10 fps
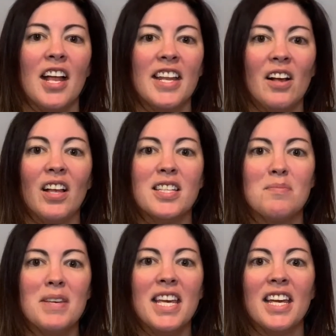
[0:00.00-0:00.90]
Now let's
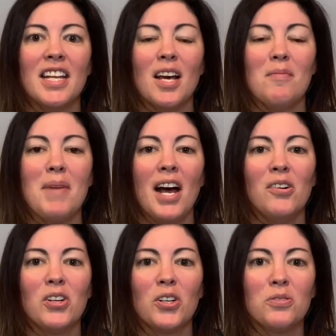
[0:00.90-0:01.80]
begin
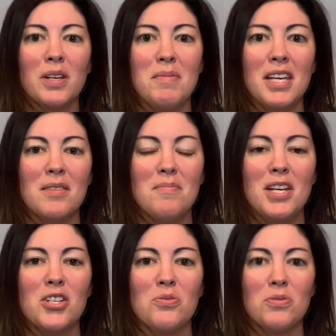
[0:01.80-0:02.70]
about Caribbean
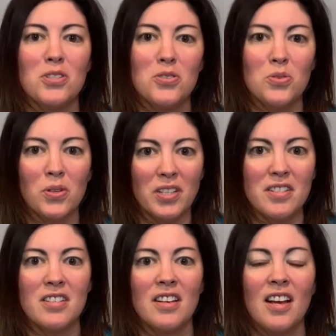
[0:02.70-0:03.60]
Beach Resort.